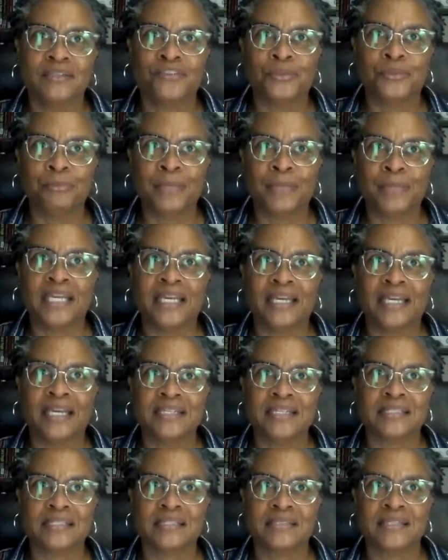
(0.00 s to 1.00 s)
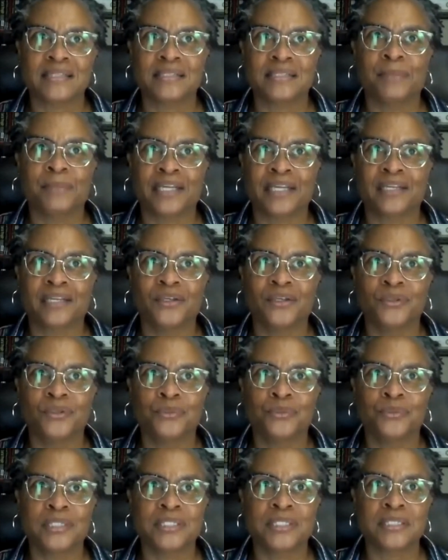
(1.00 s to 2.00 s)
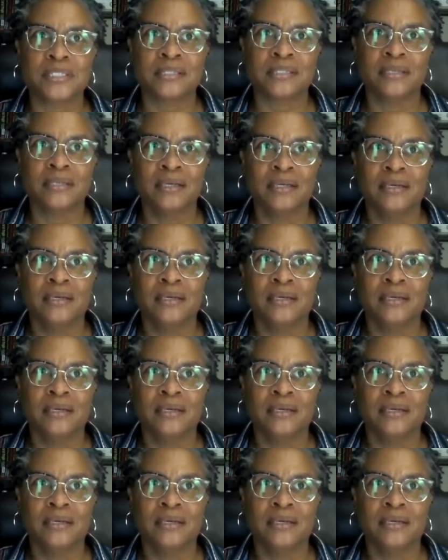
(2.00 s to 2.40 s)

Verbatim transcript: for me as somebody who was